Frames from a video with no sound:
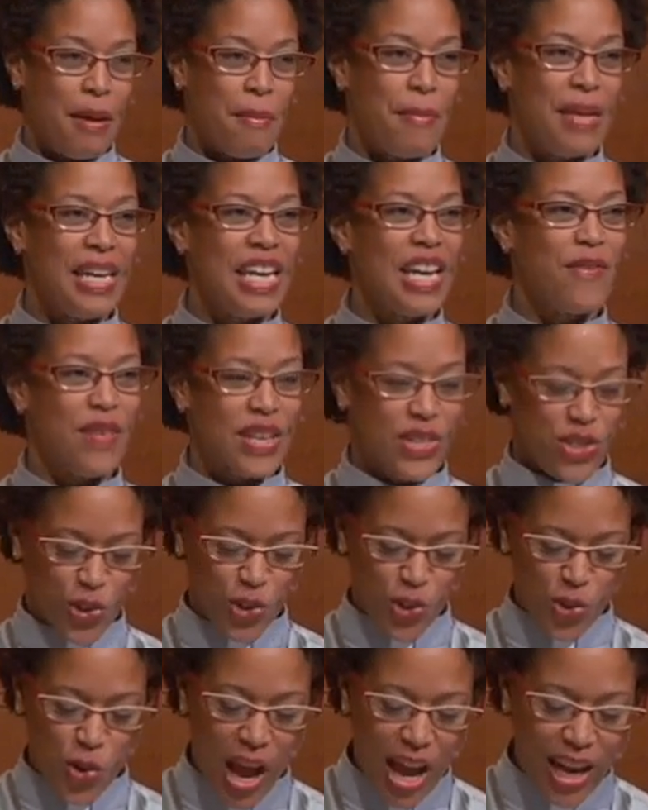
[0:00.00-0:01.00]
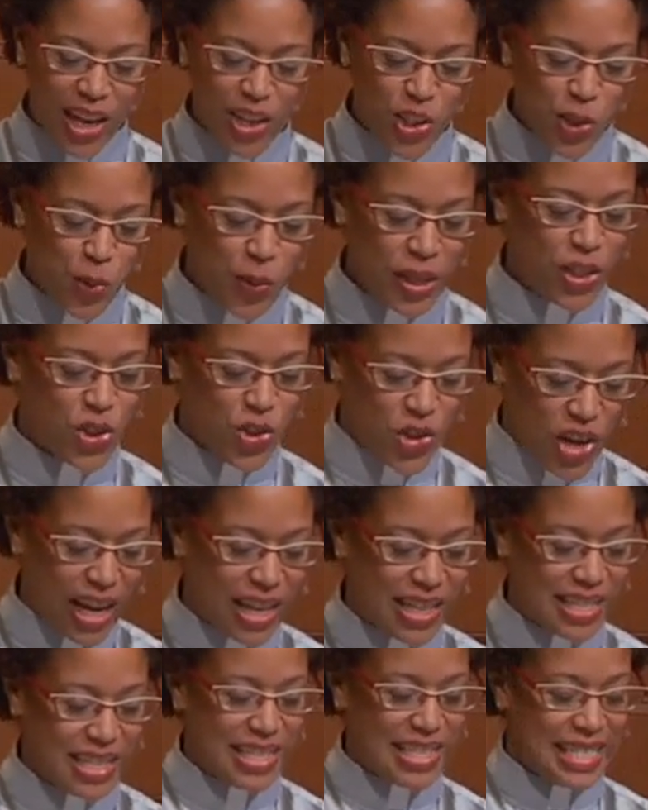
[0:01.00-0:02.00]
many of us are trying to
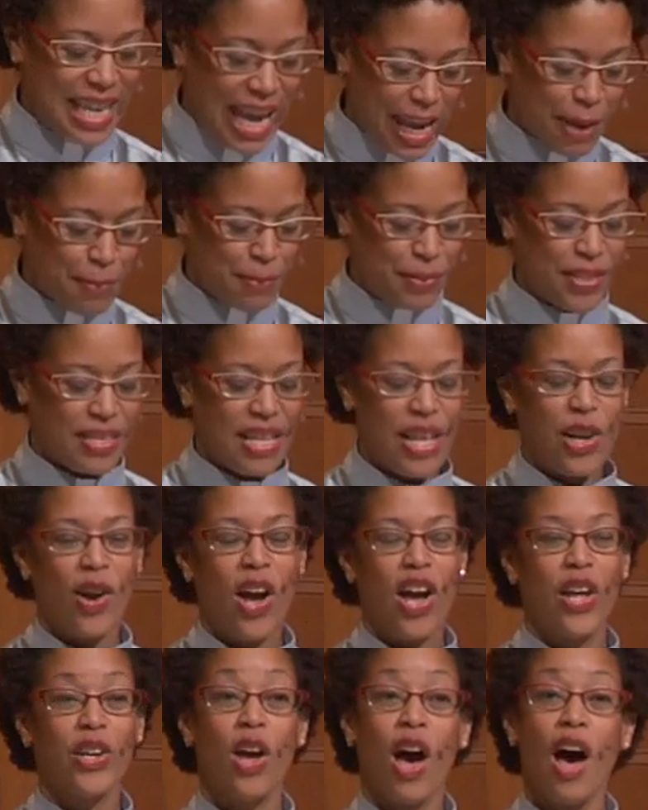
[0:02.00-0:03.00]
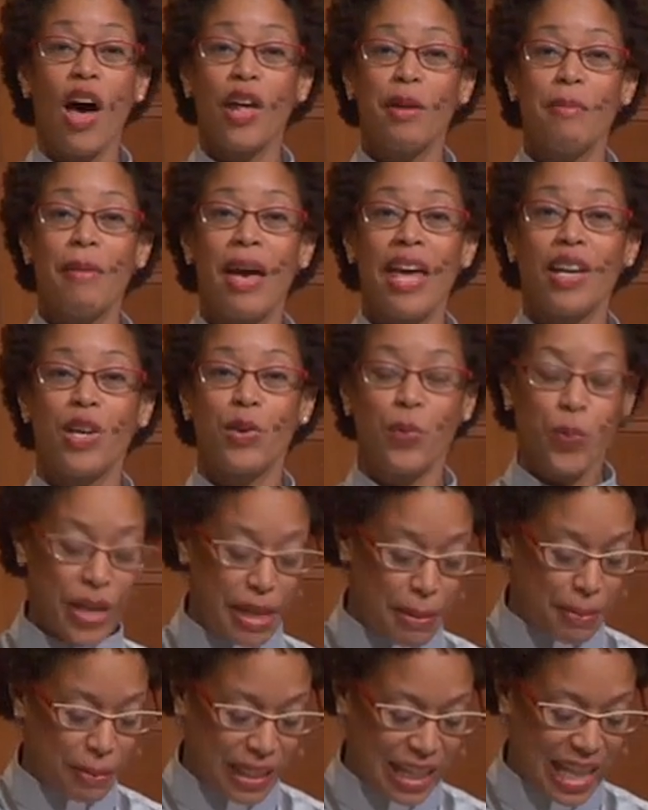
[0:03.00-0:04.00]
eject tapes that are on automatic
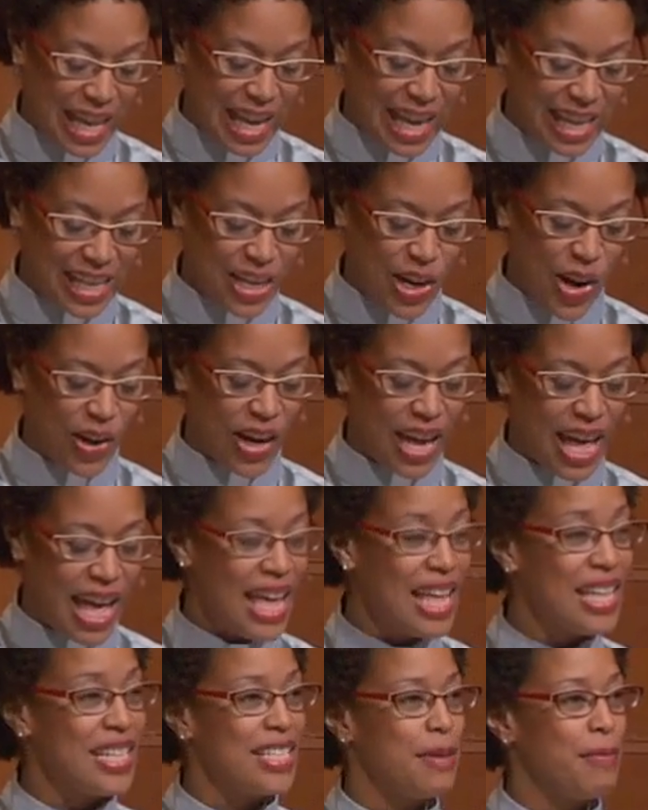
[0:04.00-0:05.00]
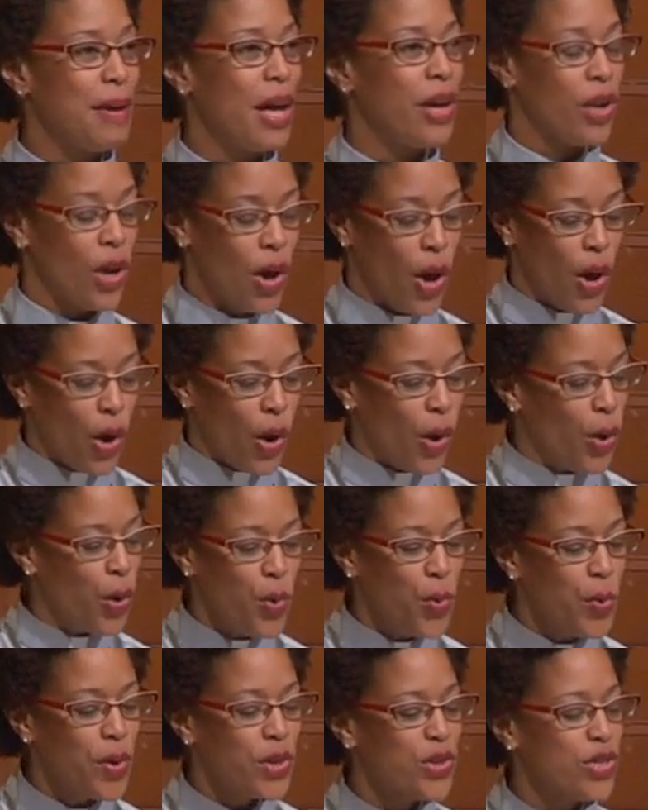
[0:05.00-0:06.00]
replay in our heads about
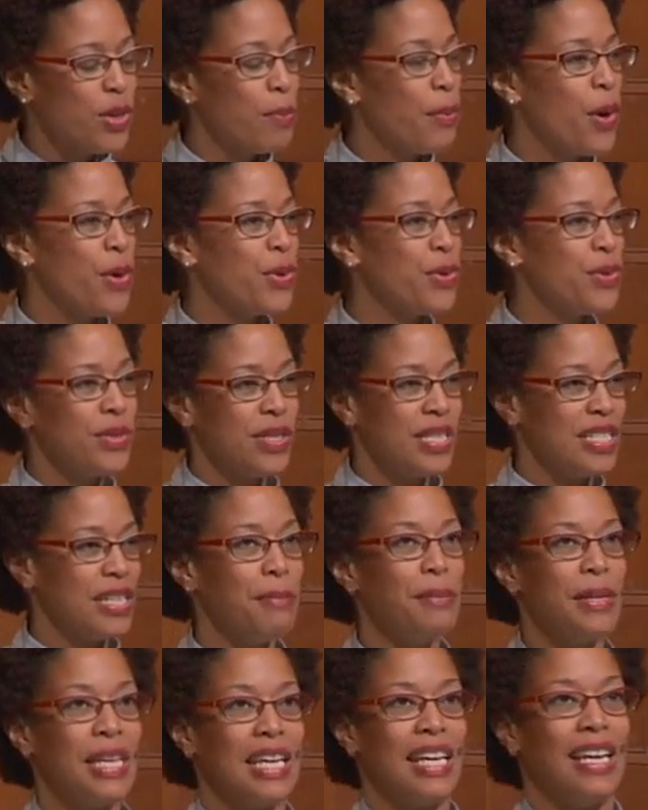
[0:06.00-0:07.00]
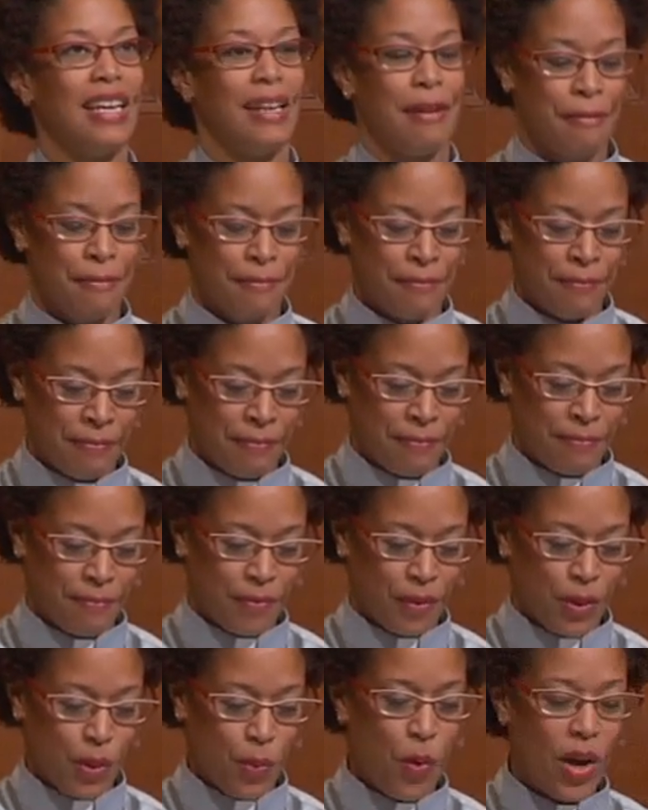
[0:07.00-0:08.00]
who we're supposed to be,
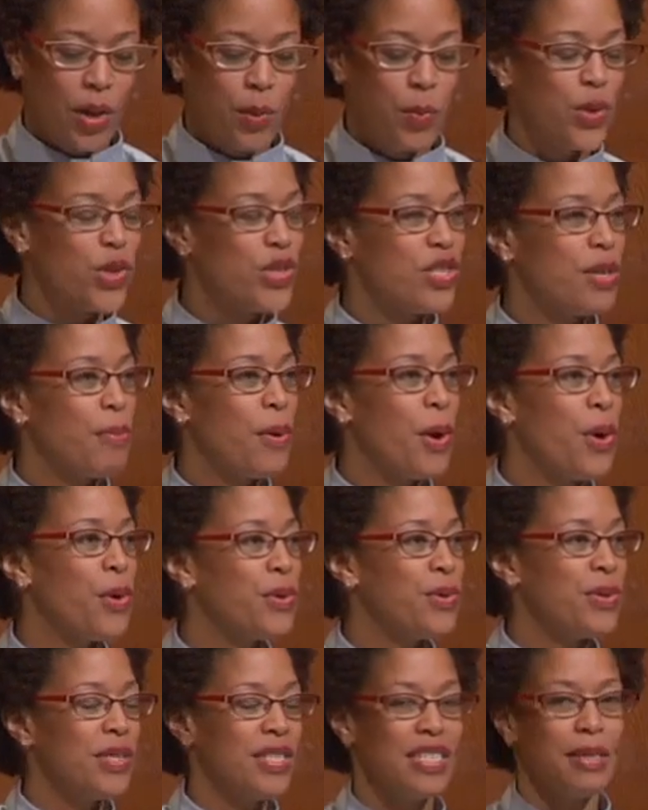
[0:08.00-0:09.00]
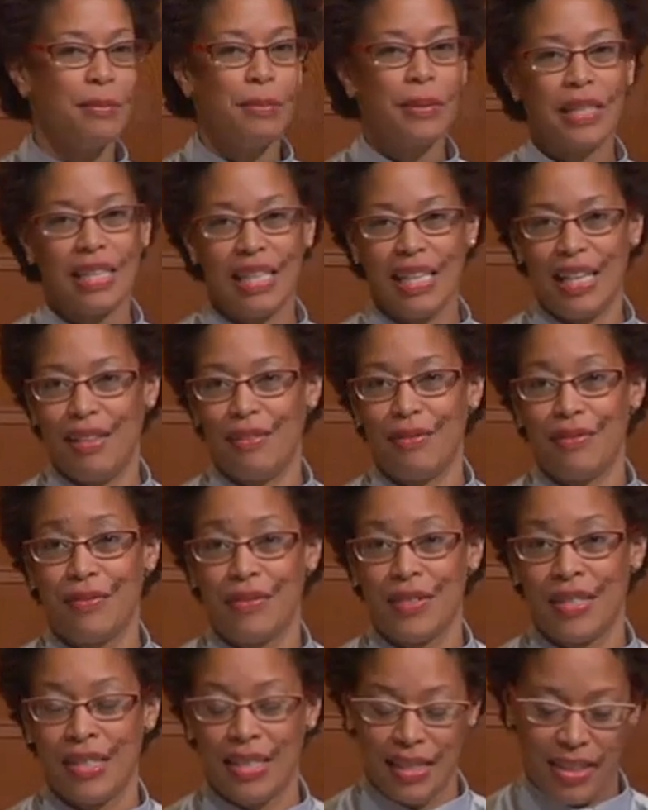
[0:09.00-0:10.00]
what we're supposed to believe,
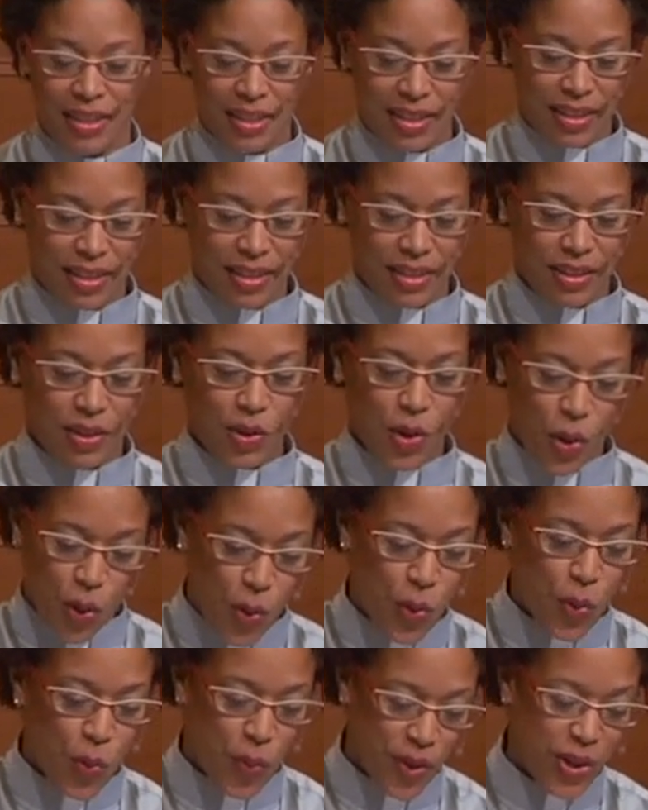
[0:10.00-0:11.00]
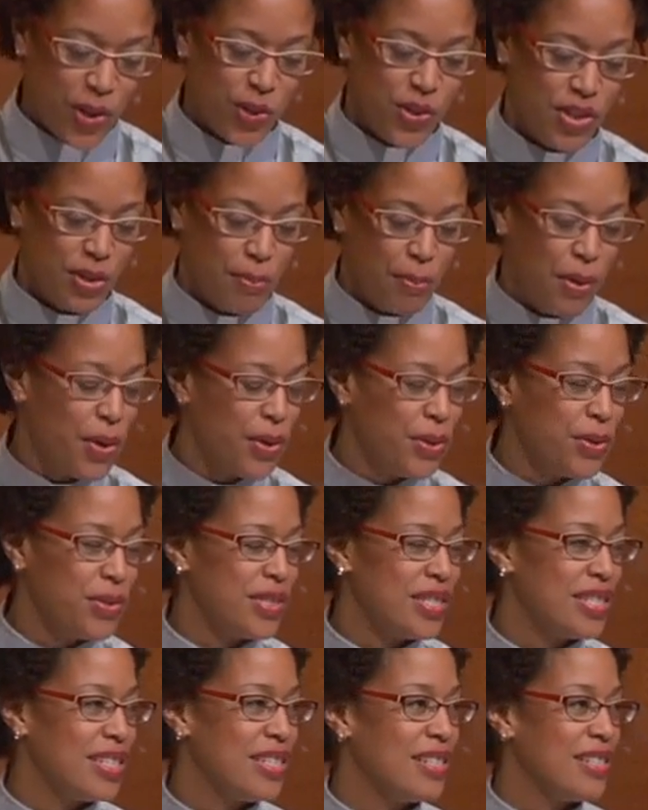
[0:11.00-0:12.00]
who we're
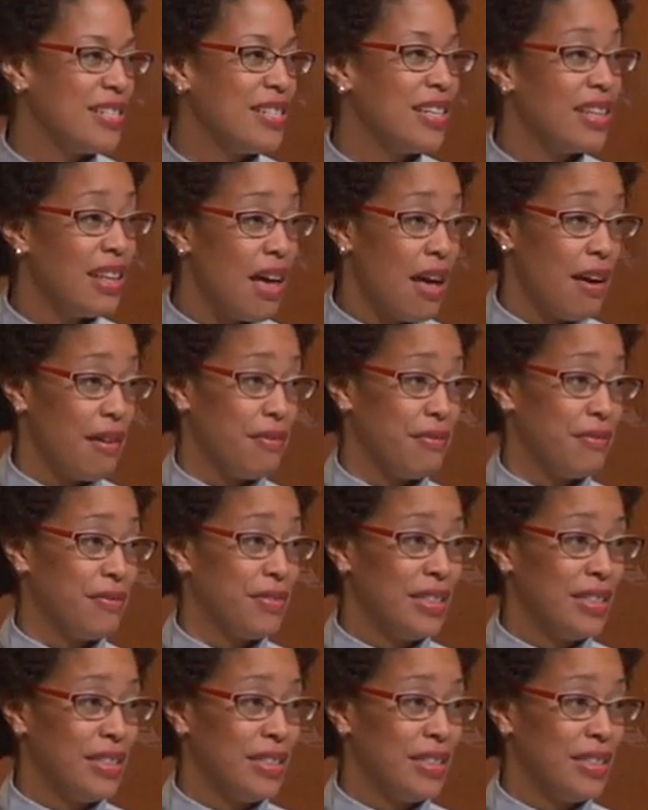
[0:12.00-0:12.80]
supposed to love.